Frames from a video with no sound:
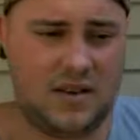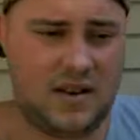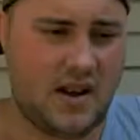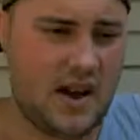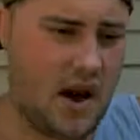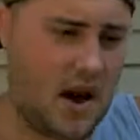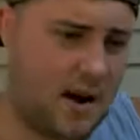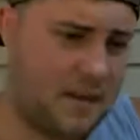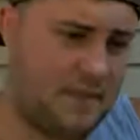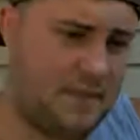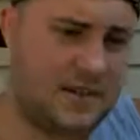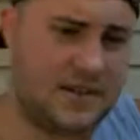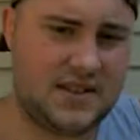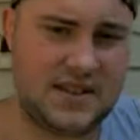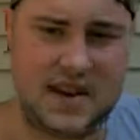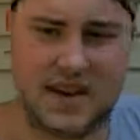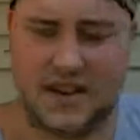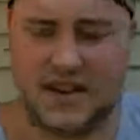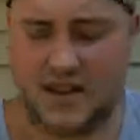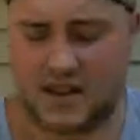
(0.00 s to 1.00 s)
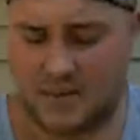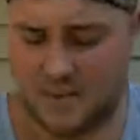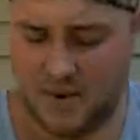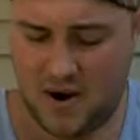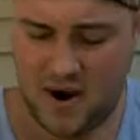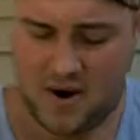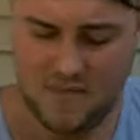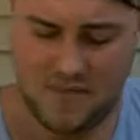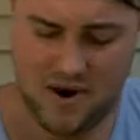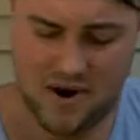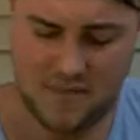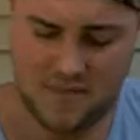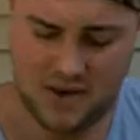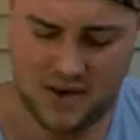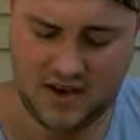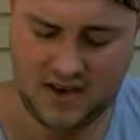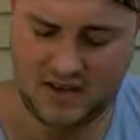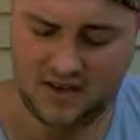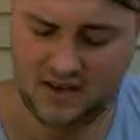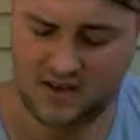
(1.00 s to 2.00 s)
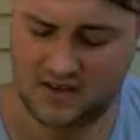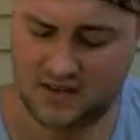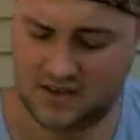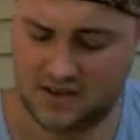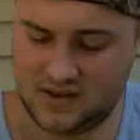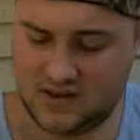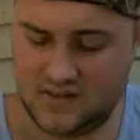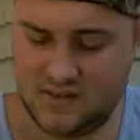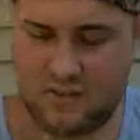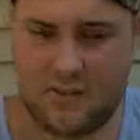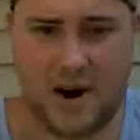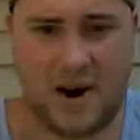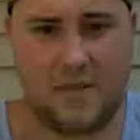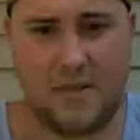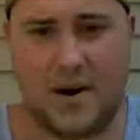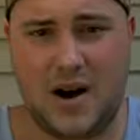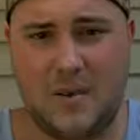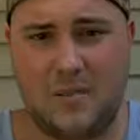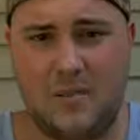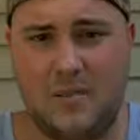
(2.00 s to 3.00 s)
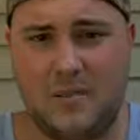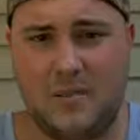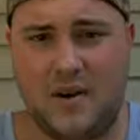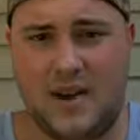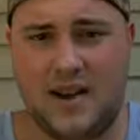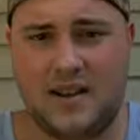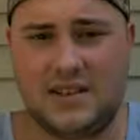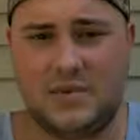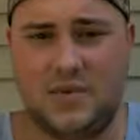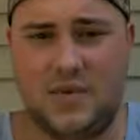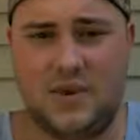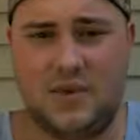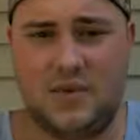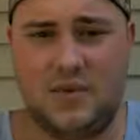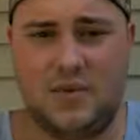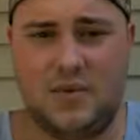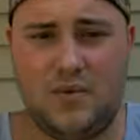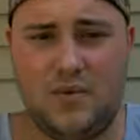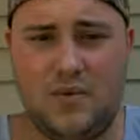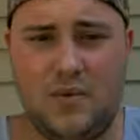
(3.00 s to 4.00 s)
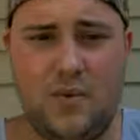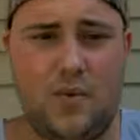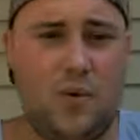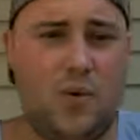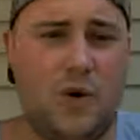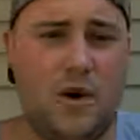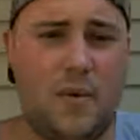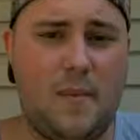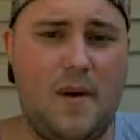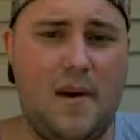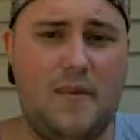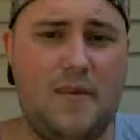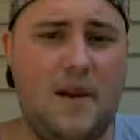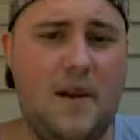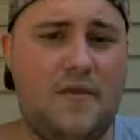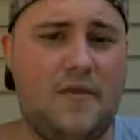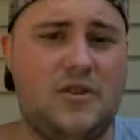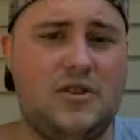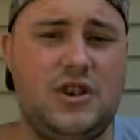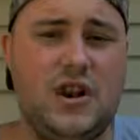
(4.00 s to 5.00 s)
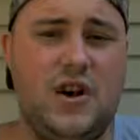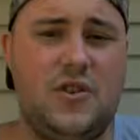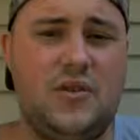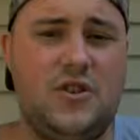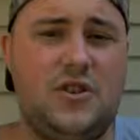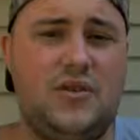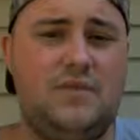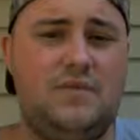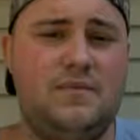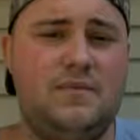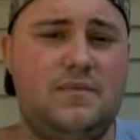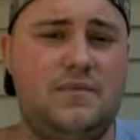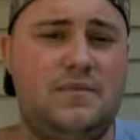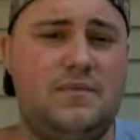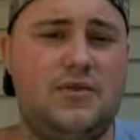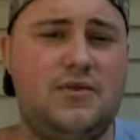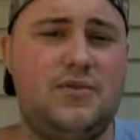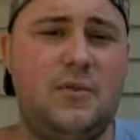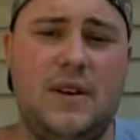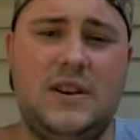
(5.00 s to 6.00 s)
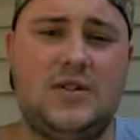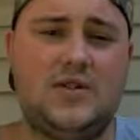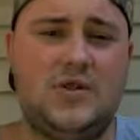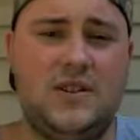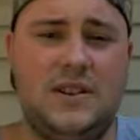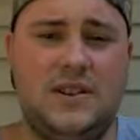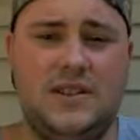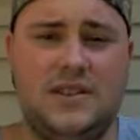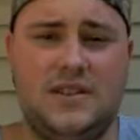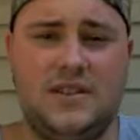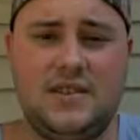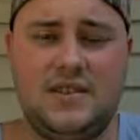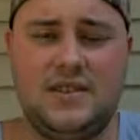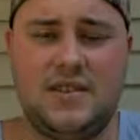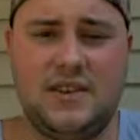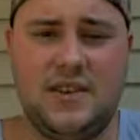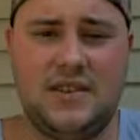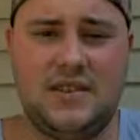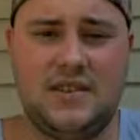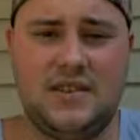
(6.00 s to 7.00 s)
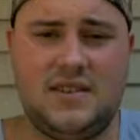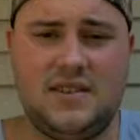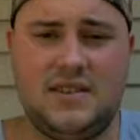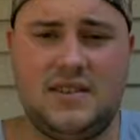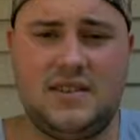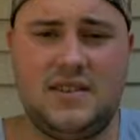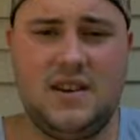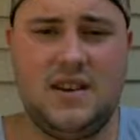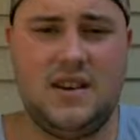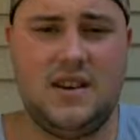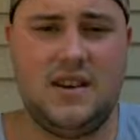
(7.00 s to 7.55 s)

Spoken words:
I decided to get the Bomb Pop because Bomb Pop has been one of my favorite childhood sweet treats since,